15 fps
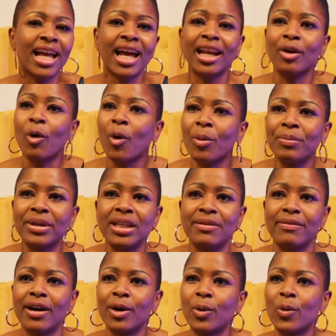An
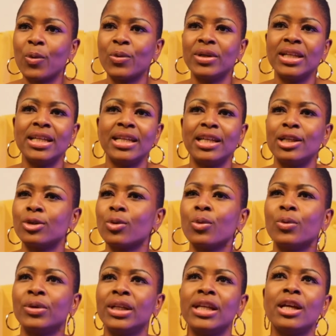unbeliever is
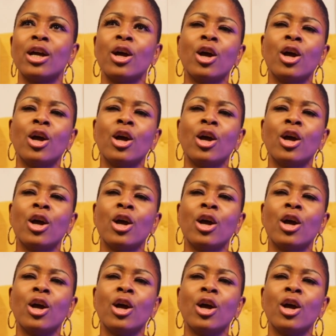only